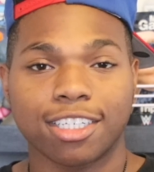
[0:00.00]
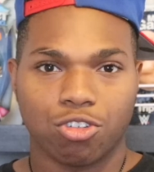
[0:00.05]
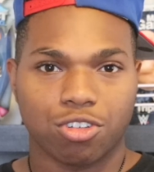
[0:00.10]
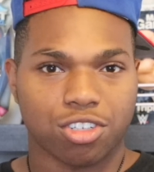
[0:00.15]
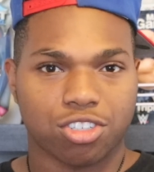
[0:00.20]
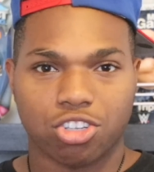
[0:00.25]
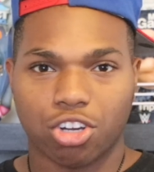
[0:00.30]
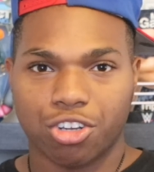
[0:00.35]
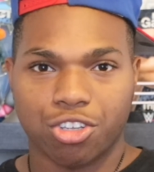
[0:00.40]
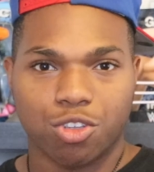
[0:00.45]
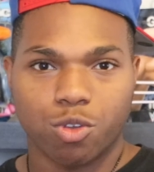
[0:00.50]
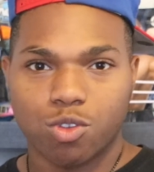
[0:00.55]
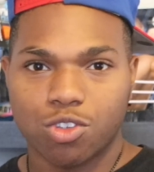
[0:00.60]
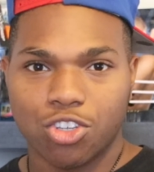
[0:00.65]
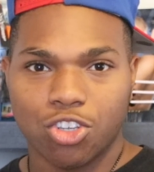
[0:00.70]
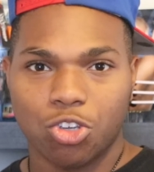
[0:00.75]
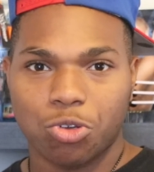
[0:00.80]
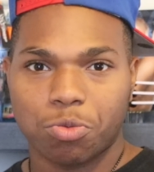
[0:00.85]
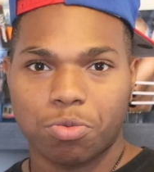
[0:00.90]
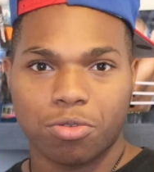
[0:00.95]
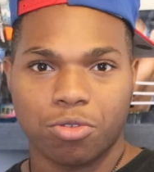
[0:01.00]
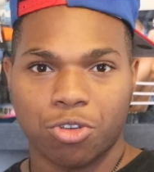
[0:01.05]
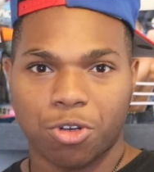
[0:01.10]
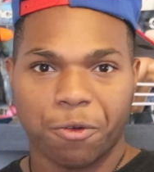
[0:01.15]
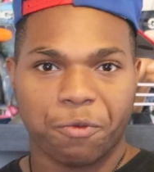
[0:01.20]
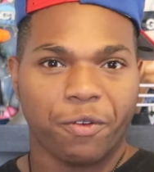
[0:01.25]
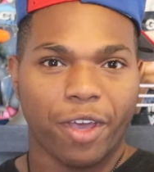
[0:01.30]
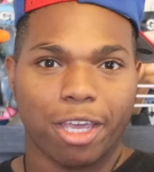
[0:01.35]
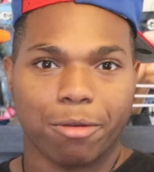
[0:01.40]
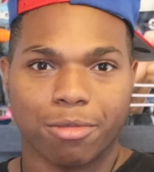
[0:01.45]
You can start YouTube, you're
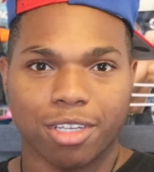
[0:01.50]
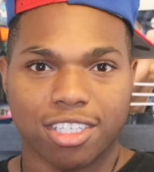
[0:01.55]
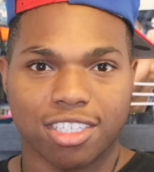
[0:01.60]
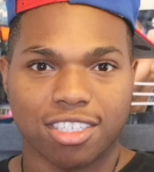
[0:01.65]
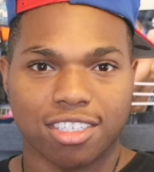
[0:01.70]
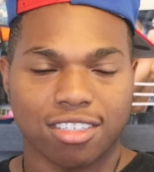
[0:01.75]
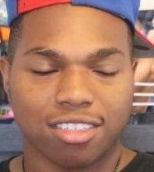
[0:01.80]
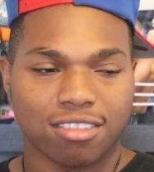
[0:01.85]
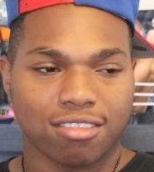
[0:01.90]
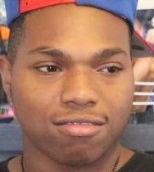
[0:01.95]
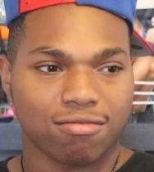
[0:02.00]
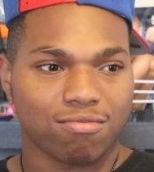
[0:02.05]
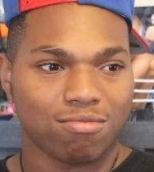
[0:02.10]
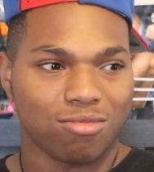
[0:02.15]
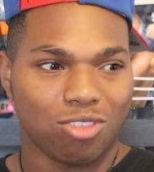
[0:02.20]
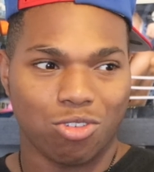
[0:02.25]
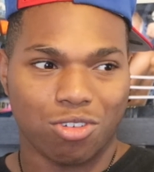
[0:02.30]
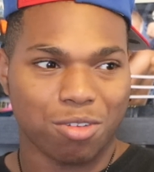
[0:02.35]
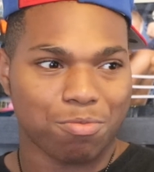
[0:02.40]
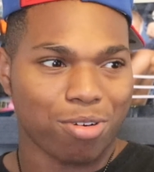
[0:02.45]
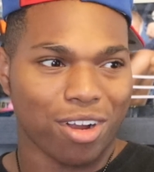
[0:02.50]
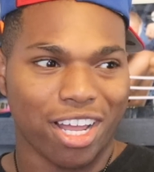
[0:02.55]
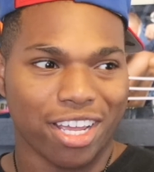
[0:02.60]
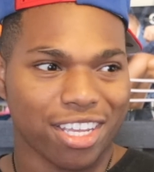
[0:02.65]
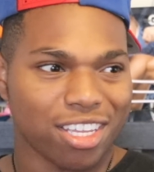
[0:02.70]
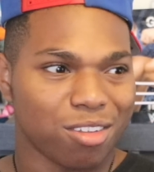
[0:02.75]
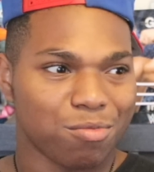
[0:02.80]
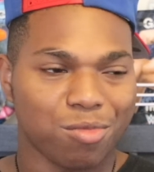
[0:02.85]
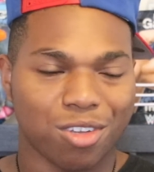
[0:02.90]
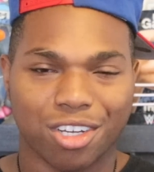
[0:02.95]
famous, you could probably
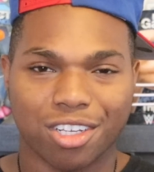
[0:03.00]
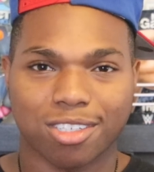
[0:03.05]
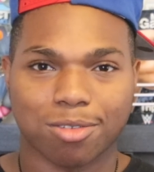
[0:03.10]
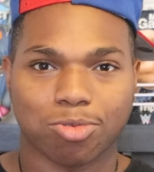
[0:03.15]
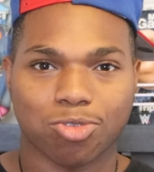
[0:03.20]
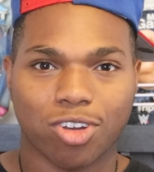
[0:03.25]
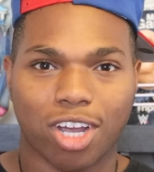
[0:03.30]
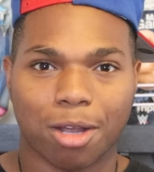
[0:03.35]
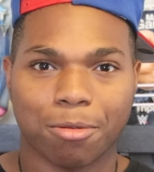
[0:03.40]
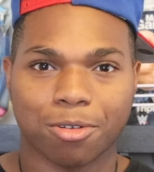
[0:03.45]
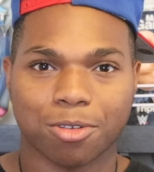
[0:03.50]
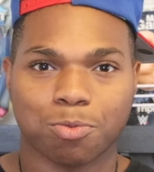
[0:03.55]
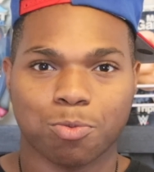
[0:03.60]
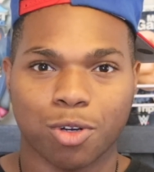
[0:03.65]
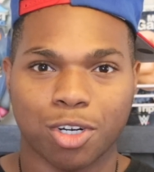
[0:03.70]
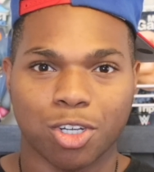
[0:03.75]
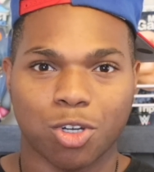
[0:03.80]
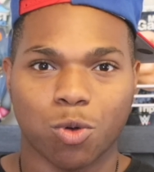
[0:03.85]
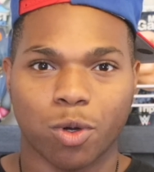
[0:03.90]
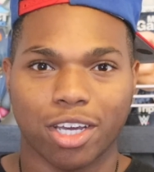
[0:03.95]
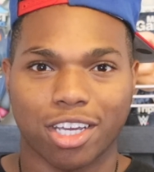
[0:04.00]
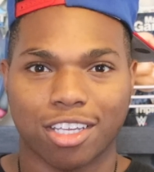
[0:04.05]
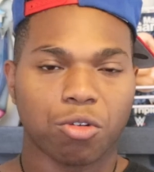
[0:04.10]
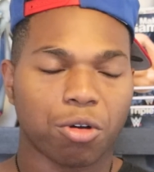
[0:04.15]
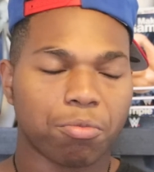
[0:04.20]
get a million subscribers pretty quick.